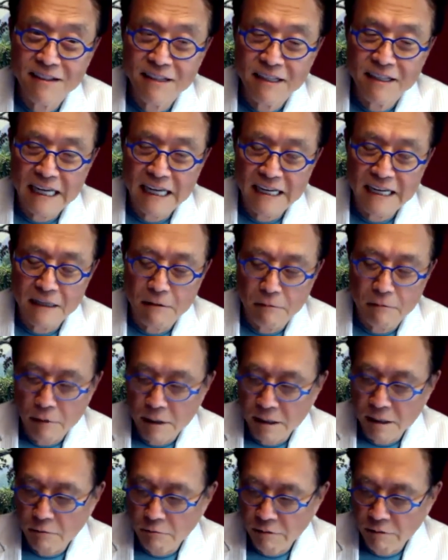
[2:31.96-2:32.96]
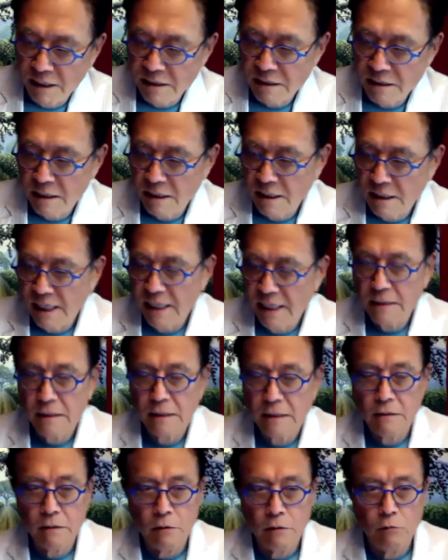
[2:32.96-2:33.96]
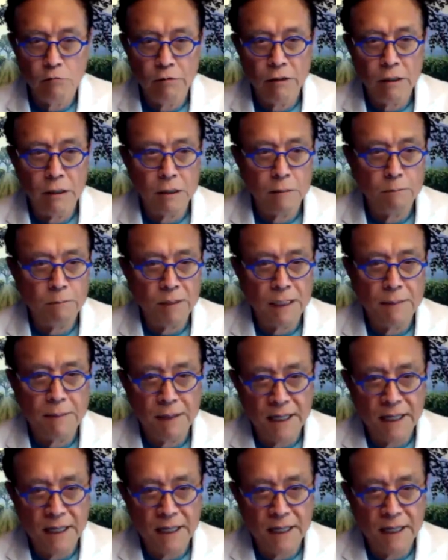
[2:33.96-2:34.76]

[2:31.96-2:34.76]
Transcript: And the reason that people